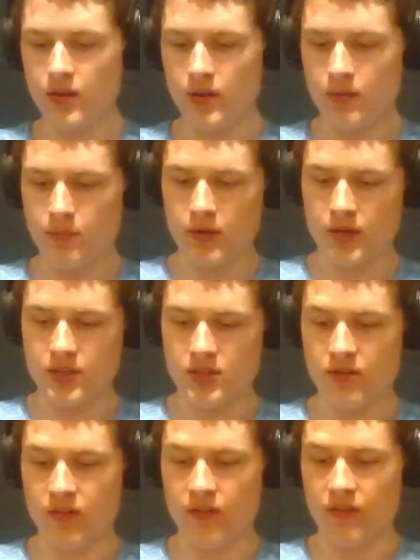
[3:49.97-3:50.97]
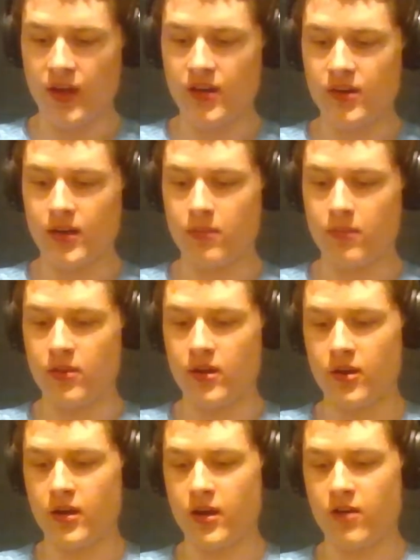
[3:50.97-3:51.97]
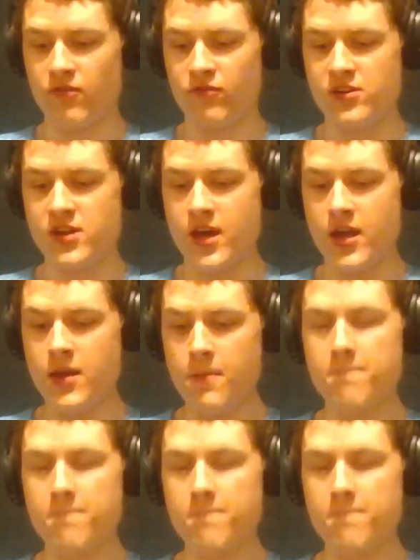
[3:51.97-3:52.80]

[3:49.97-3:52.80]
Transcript: But other than that, I'm there every day